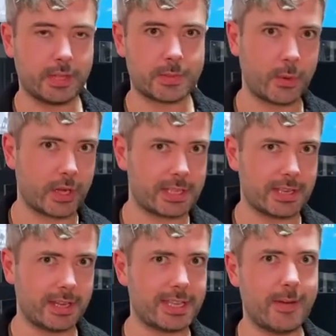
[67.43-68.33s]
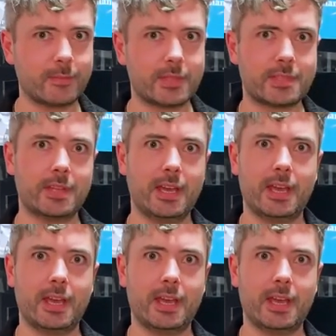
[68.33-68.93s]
this book is an attempt